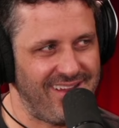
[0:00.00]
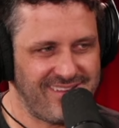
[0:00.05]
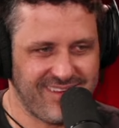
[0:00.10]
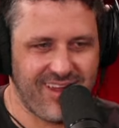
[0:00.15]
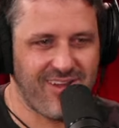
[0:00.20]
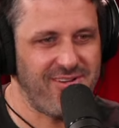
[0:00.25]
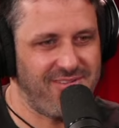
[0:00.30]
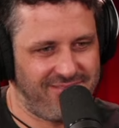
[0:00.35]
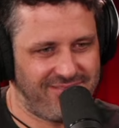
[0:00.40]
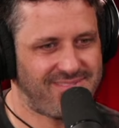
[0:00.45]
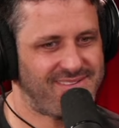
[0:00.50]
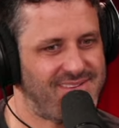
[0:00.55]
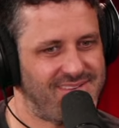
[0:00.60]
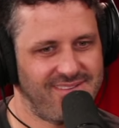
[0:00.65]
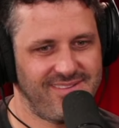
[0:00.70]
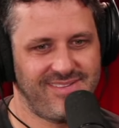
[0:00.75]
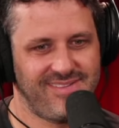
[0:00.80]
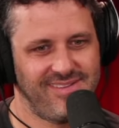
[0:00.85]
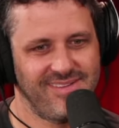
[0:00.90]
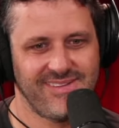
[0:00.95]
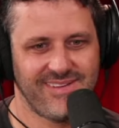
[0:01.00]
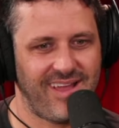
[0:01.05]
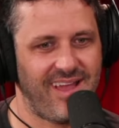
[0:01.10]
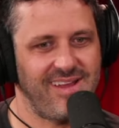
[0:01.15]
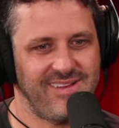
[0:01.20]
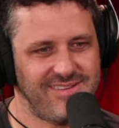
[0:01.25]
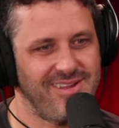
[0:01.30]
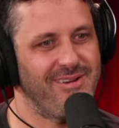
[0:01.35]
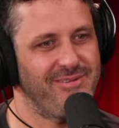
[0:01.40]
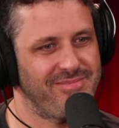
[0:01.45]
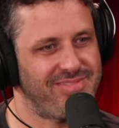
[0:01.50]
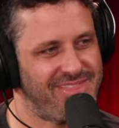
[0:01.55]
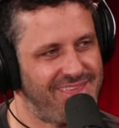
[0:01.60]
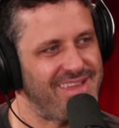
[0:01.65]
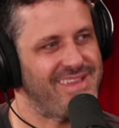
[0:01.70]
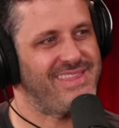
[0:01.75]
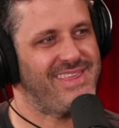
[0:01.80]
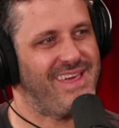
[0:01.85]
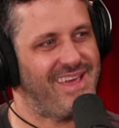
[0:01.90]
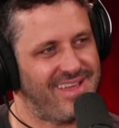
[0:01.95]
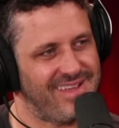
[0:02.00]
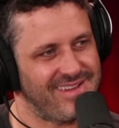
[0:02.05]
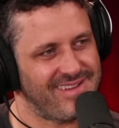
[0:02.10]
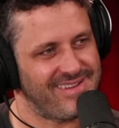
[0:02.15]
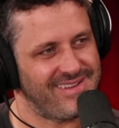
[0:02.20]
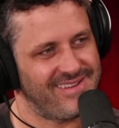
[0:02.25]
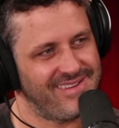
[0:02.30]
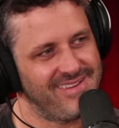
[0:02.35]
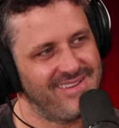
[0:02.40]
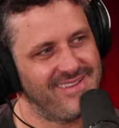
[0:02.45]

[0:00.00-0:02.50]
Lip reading: I don't. I don't think that.